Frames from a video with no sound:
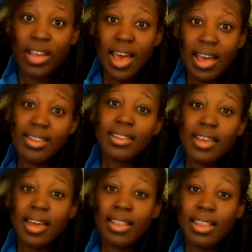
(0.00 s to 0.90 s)
has
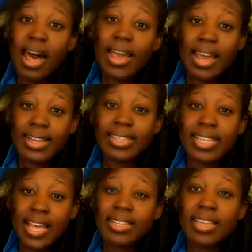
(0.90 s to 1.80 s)
a lye
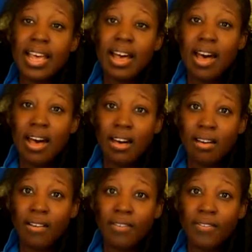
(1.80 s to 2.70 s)
excess
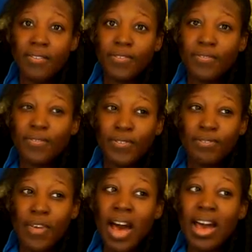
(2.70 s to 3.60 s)
of
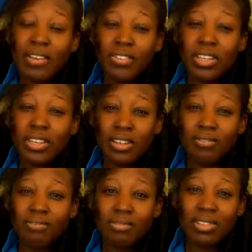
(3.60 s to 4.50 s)
5 to
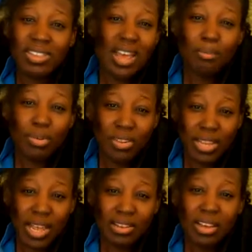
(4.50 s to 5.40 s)

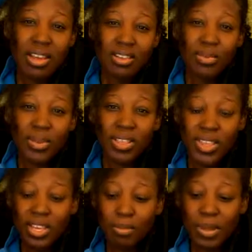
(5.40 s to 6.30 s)
10%. So when you
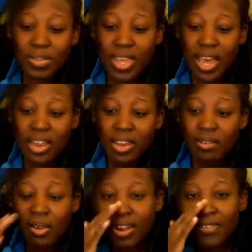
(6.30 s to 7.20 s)
think about that,
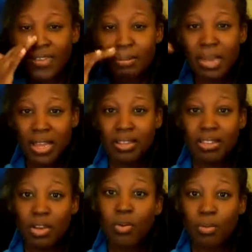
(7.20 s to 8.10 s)
right? If you're in
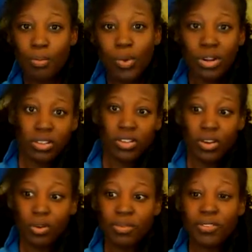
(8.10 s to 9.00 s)
soap world
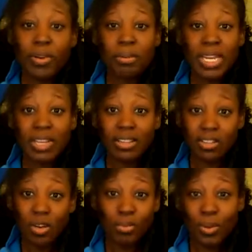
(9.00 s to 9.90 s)
terms, if you're making
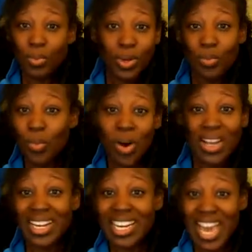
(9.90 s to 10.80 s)
soap, you wouldn't
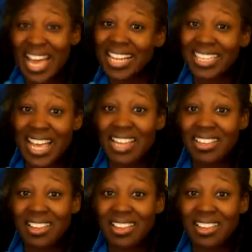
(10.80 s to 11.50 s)
want an excess